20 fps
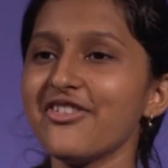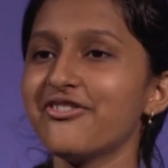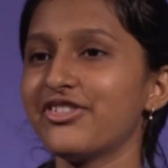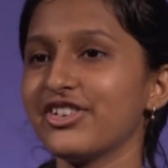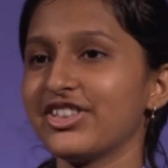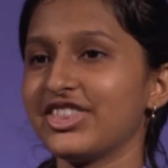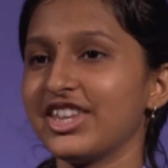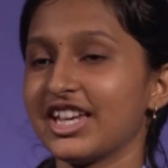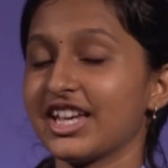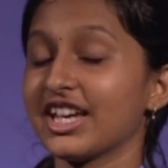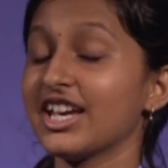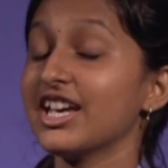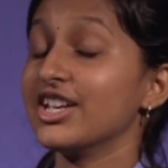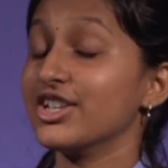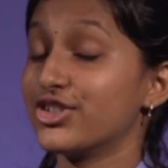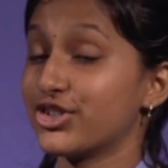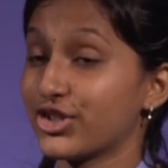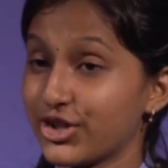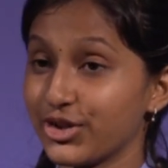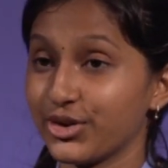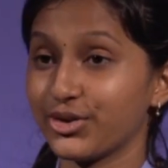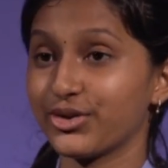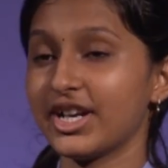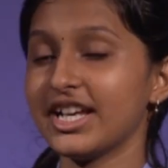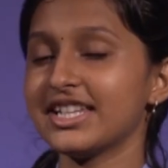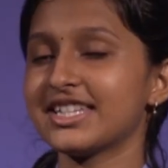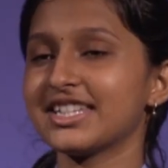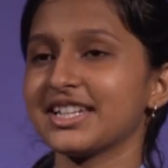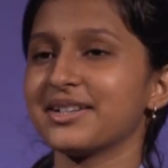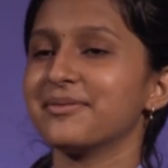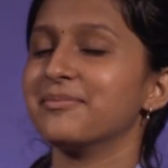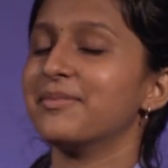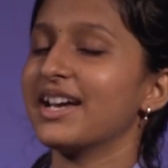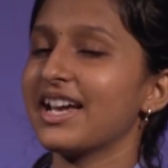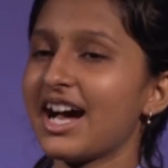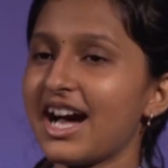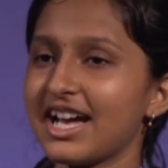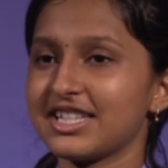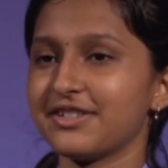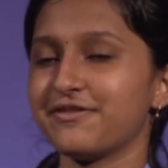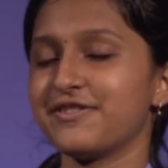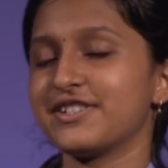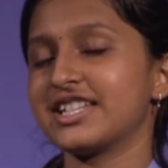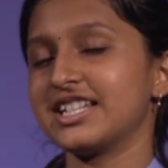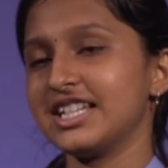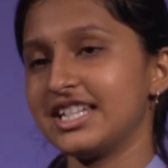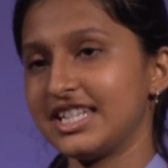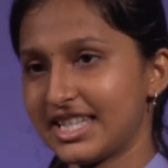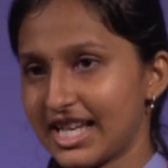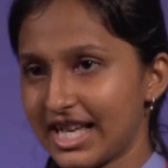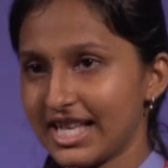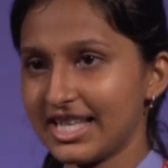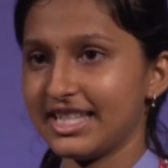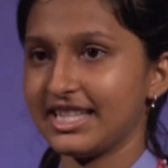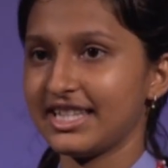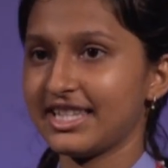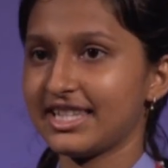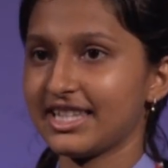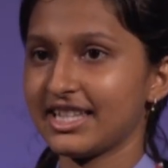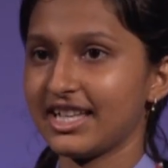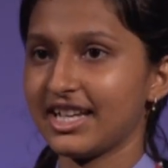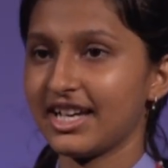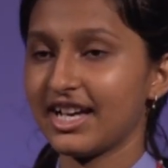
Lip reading: everything is curated by artificial intelligence.